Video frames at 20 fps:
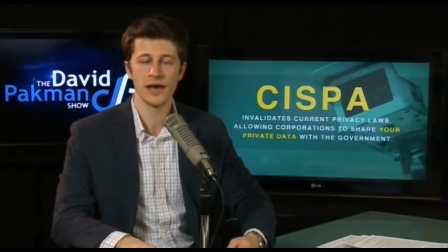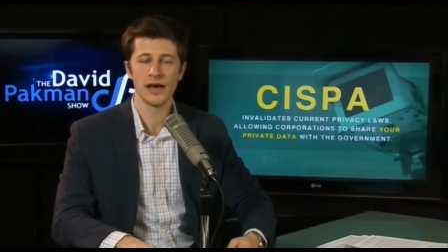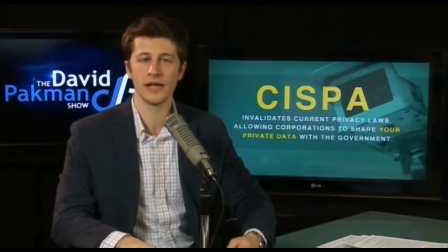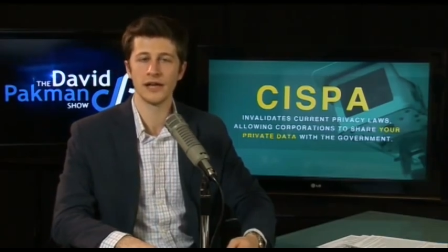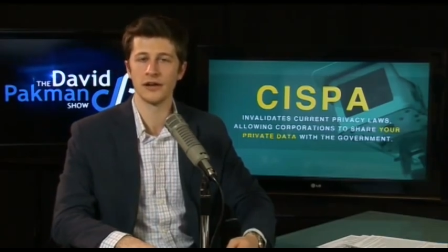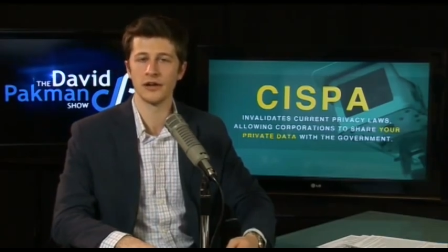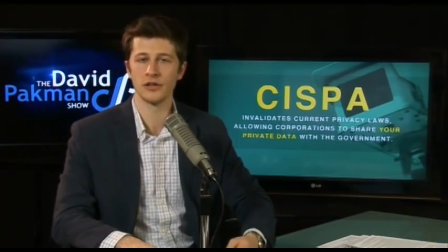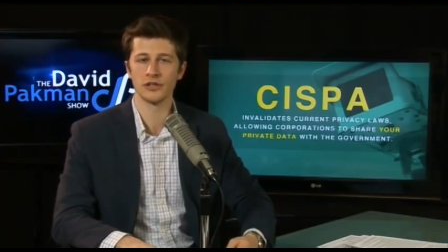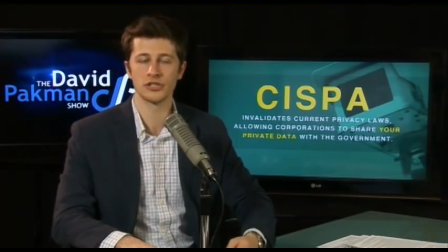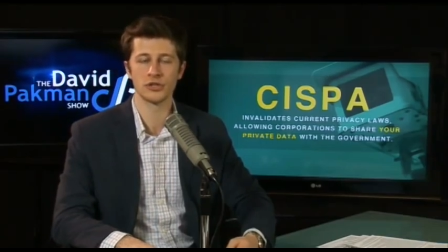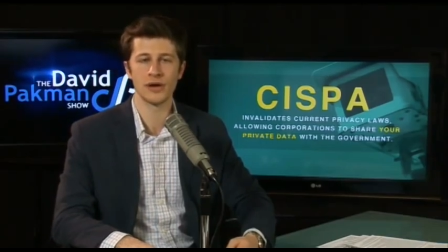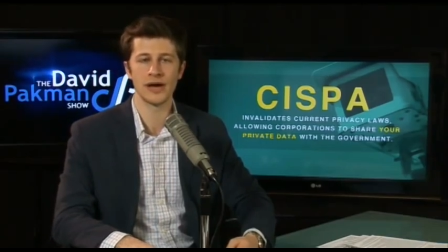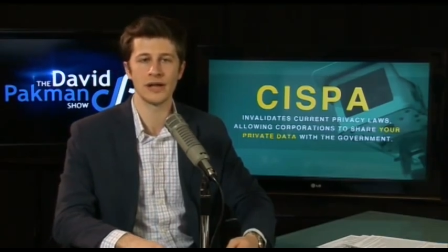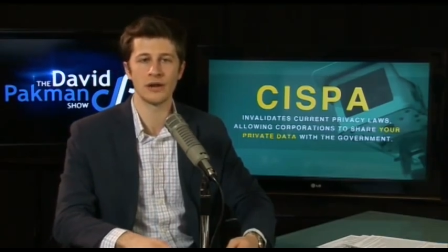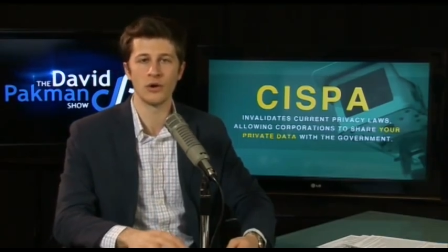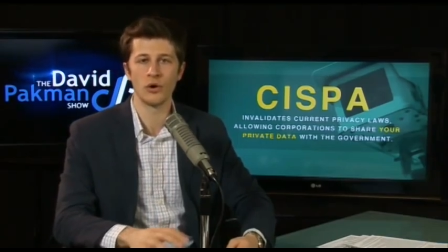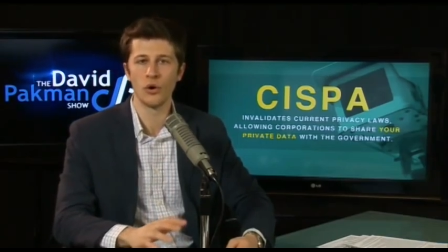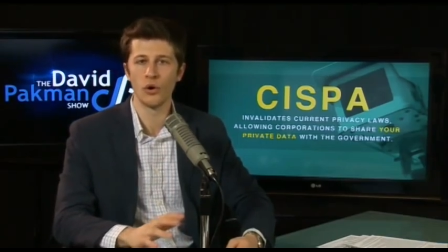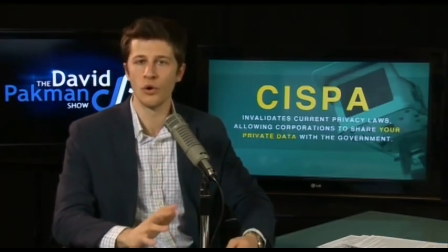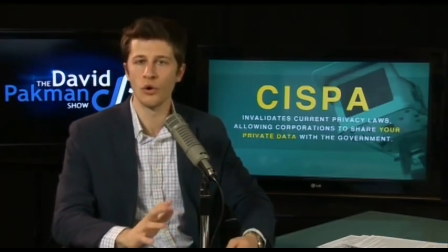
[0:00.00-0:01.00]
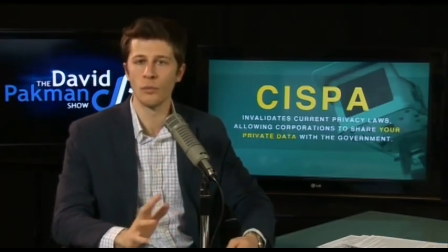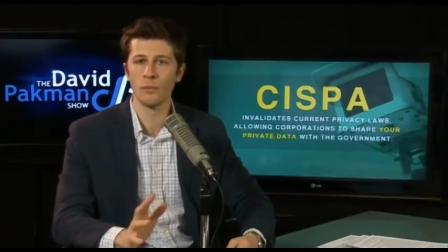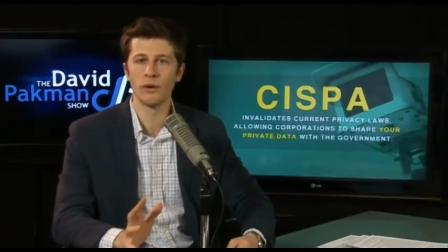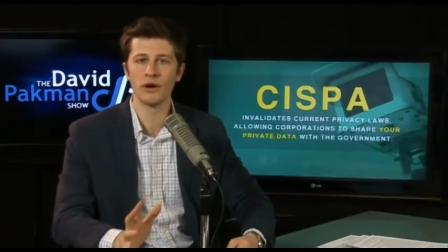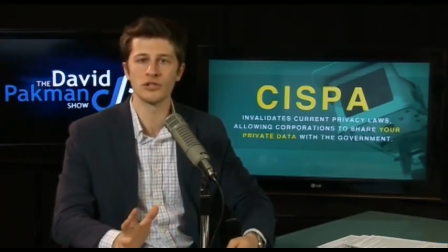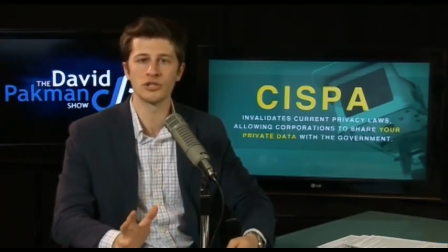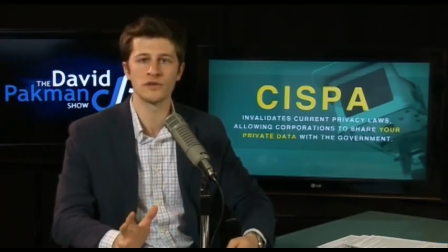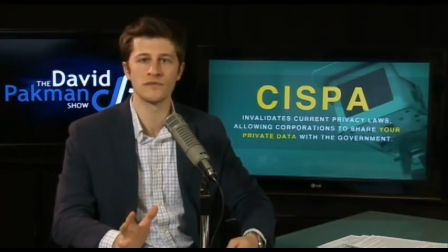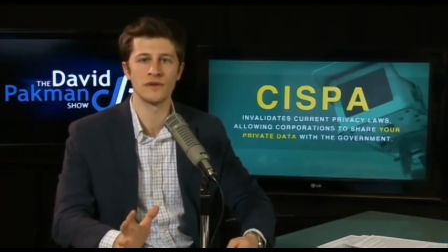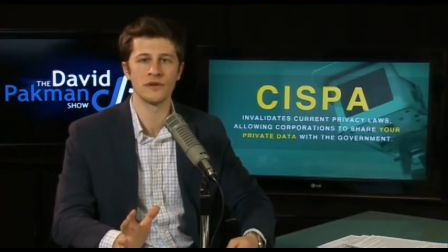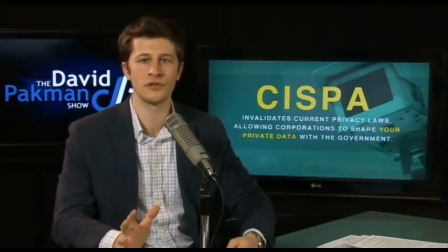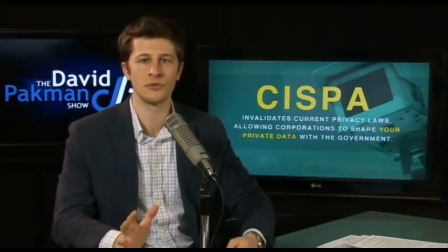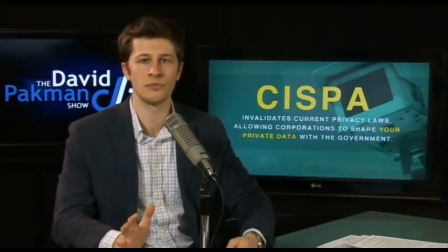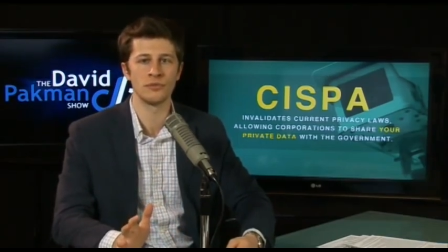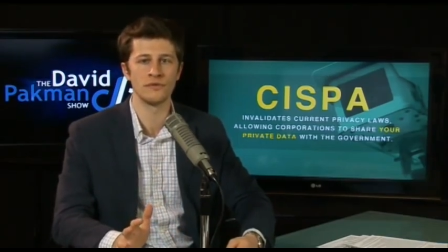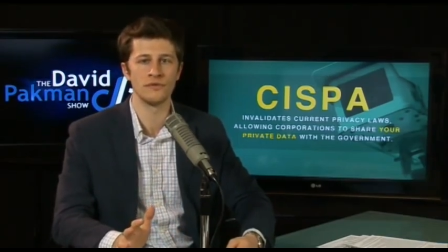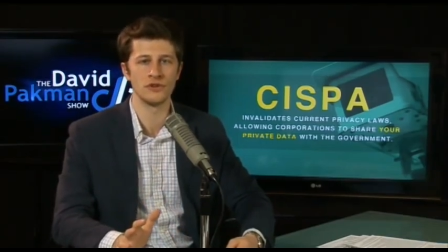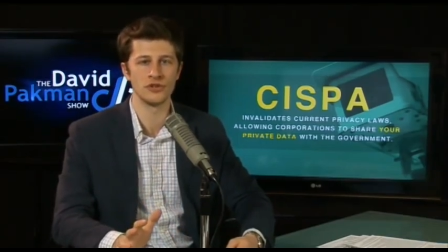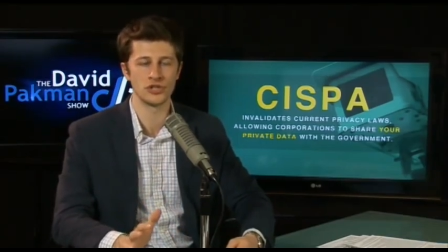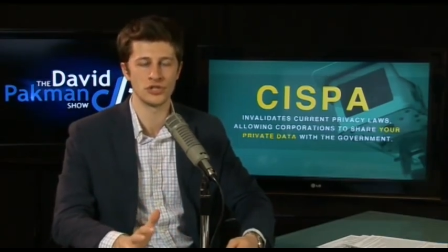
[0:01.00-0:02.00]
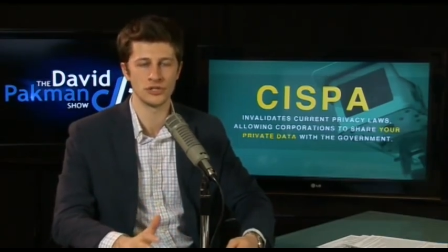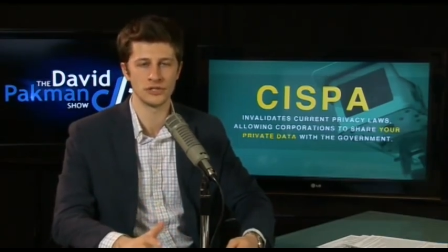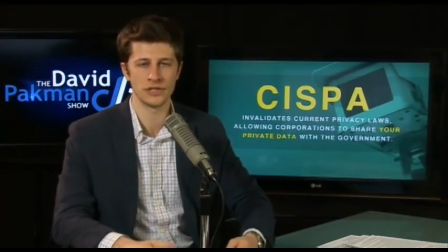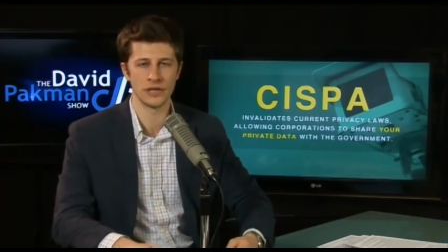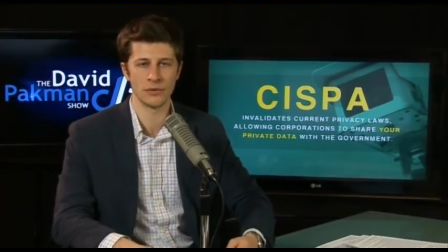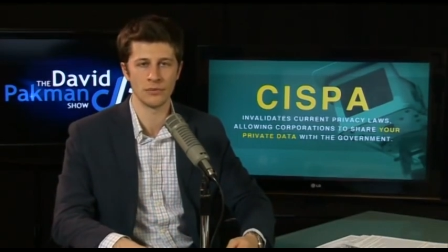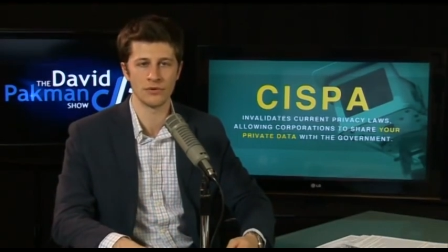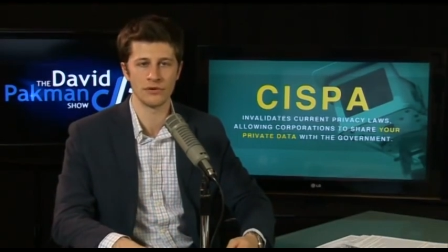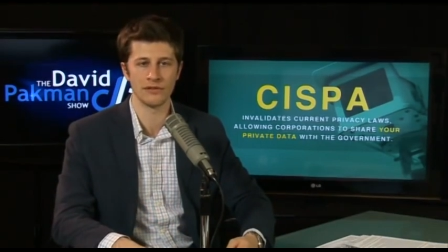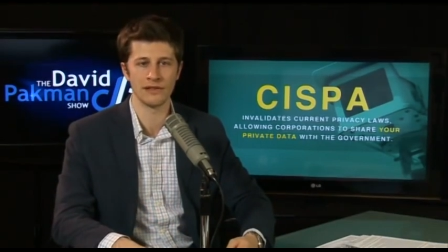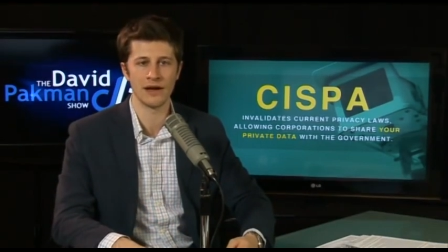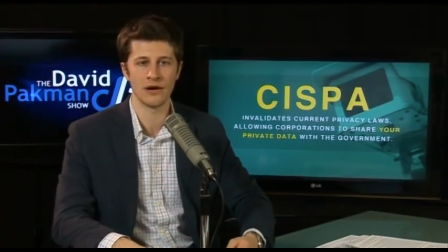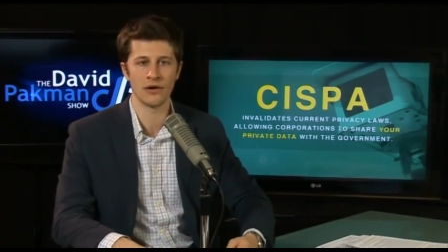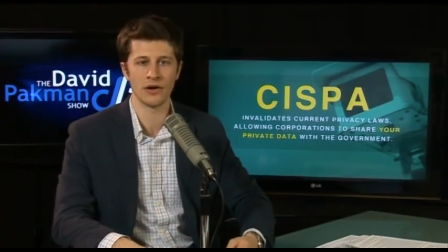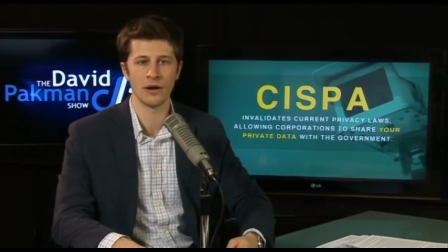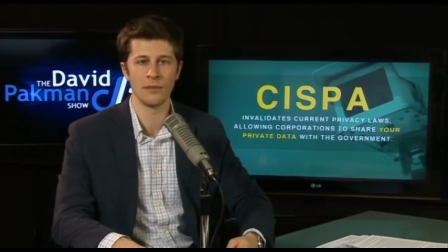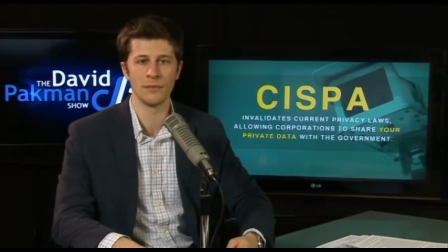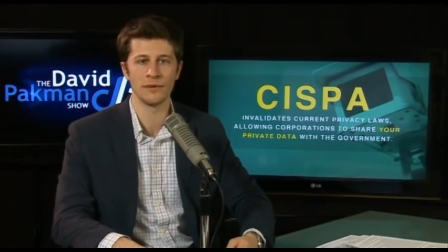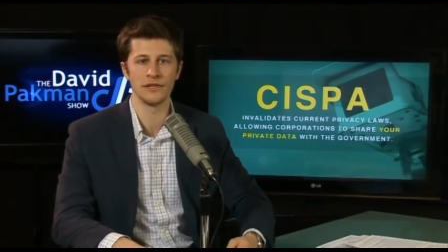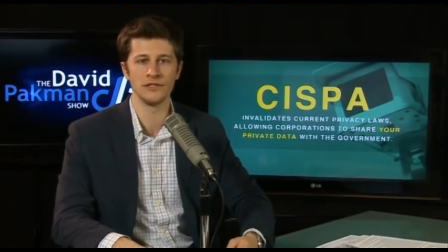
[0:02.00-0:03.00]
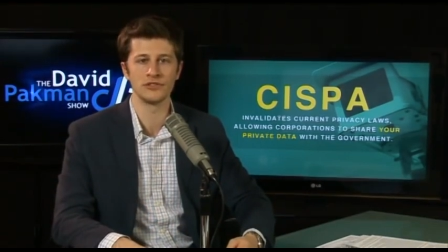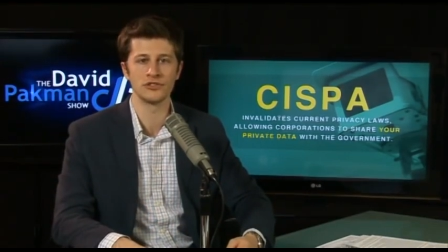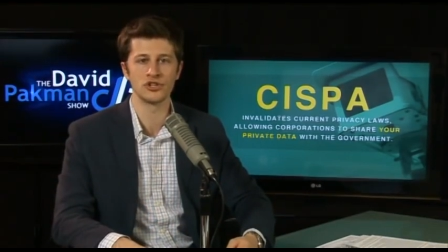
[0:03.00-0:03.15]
and it also had a whole bunch of other provisions that would allow companies